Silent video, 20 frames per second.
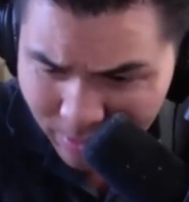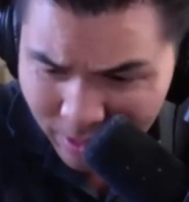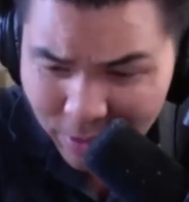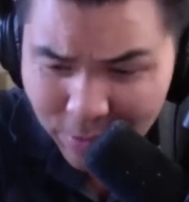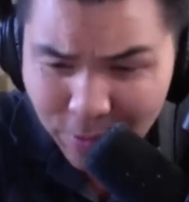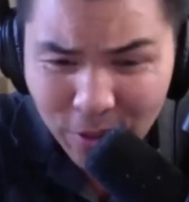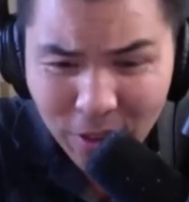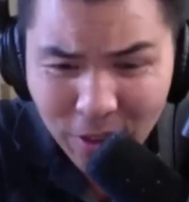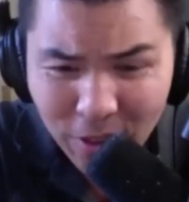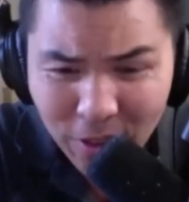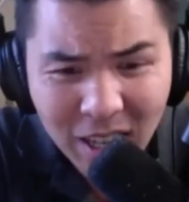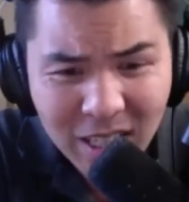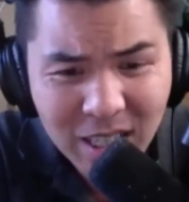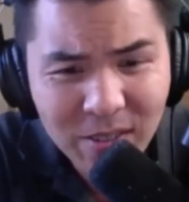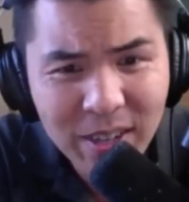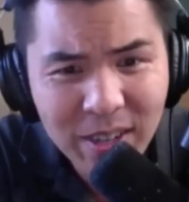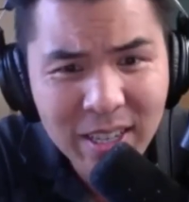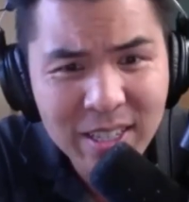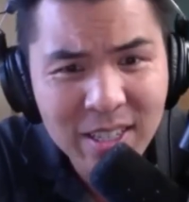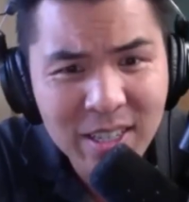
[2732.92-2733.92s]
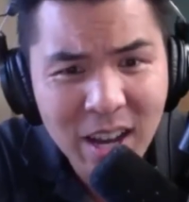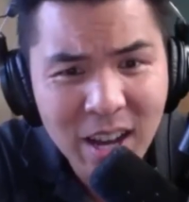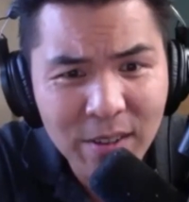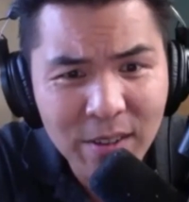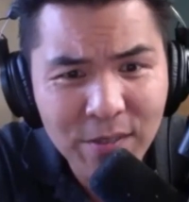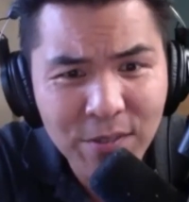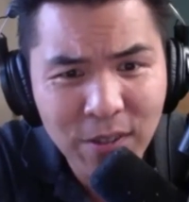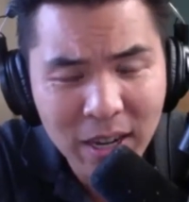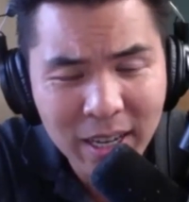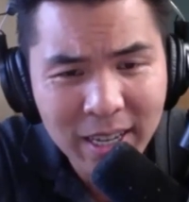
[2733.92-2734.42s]
Philosophy is not
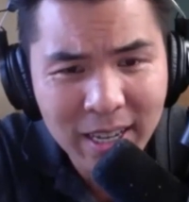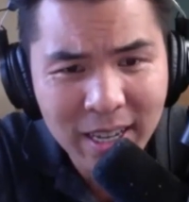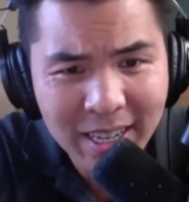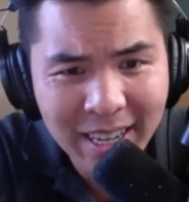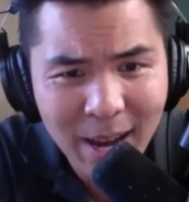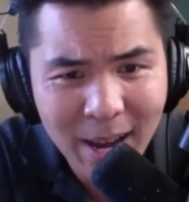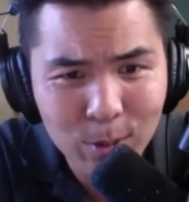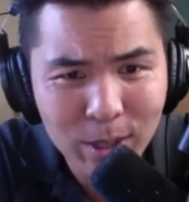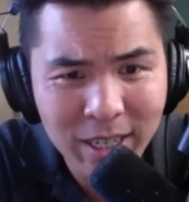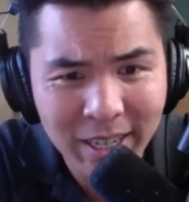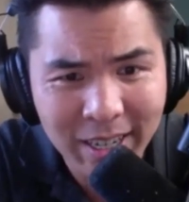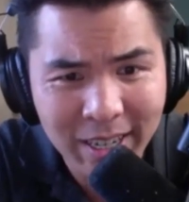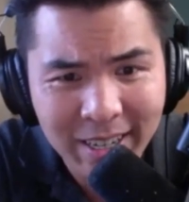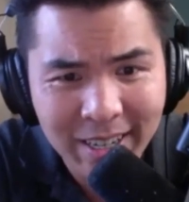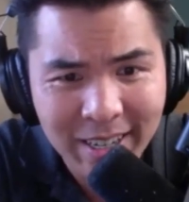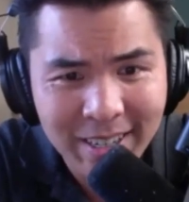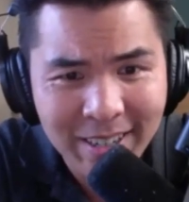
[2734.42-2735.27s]
fucking accounting.